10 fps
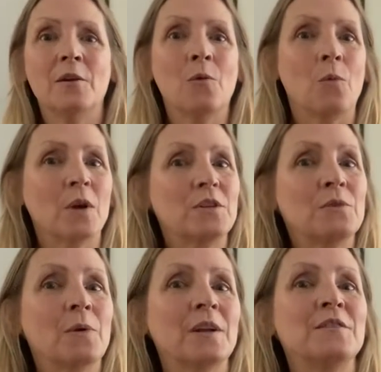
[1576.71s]
What do you
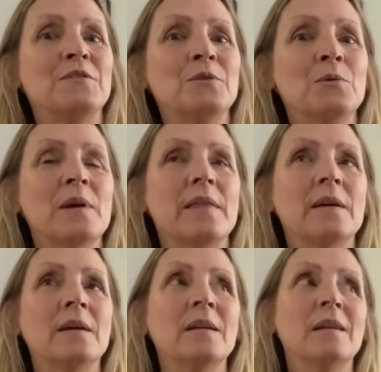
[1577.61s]
want to do with
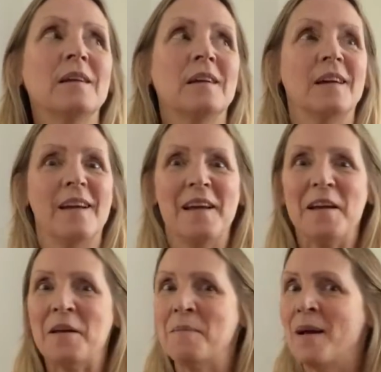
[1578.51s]
it?
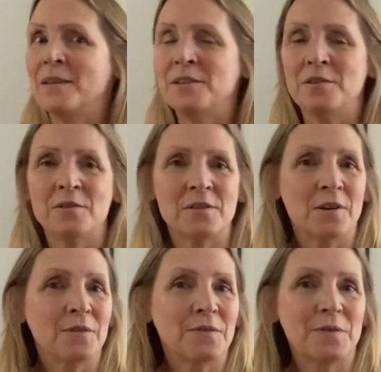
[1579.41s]
Imagine
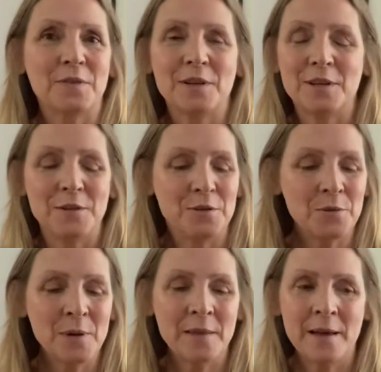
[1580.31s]
yourself
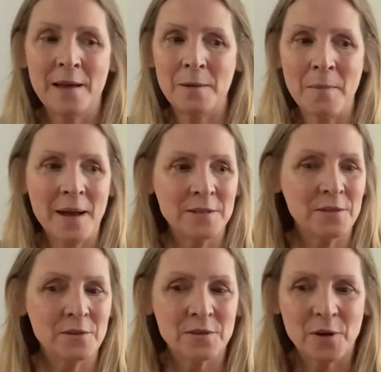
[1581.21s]
doing that. Imagine
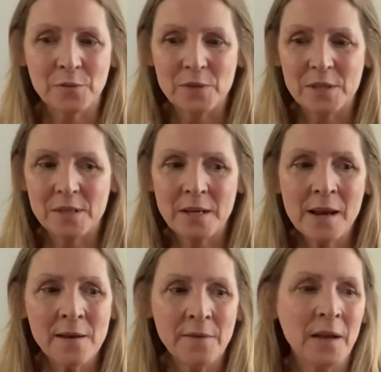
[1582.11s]
yourself
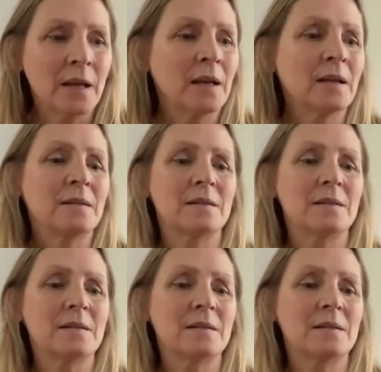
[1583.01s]
receiving it.